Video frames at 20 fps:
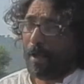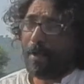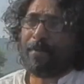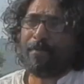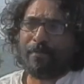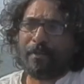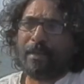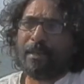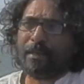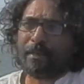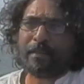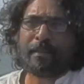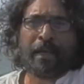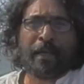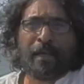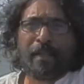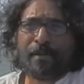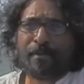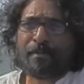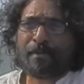I feel it
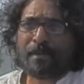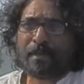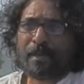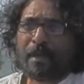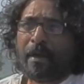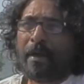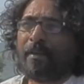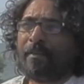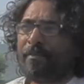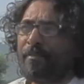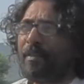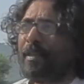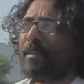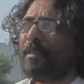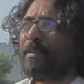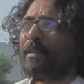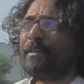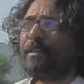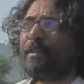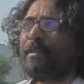helps. I
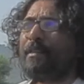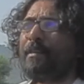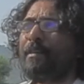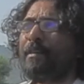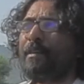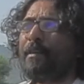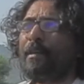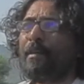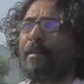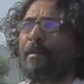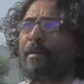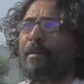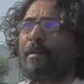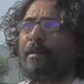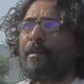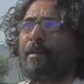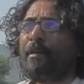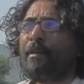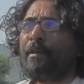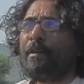feel that
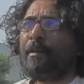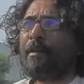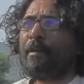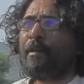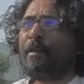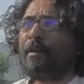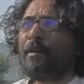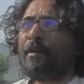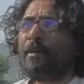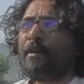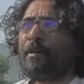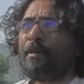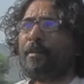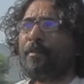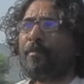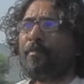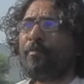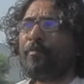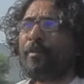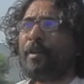
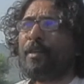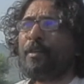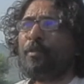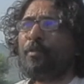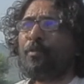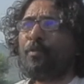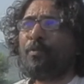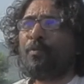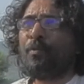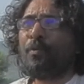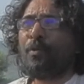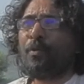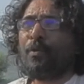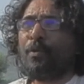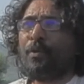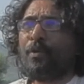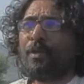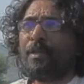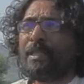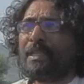uh, when you
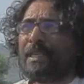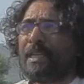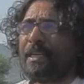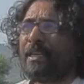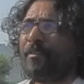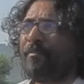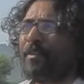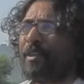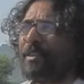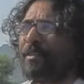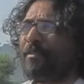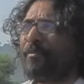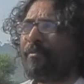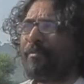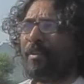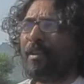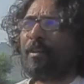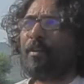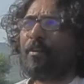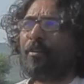take away the
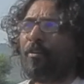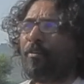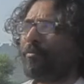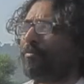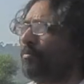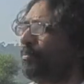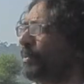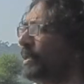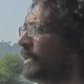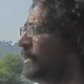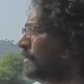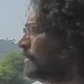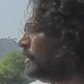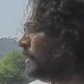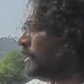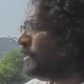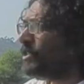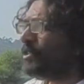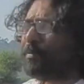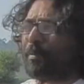fear of being
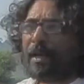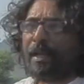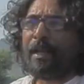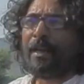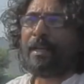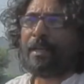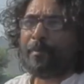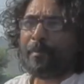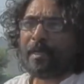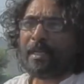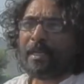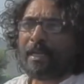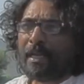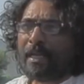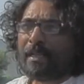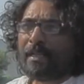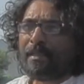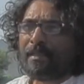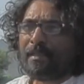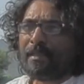judged by
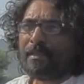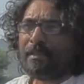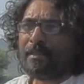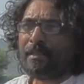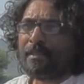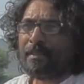anybody else,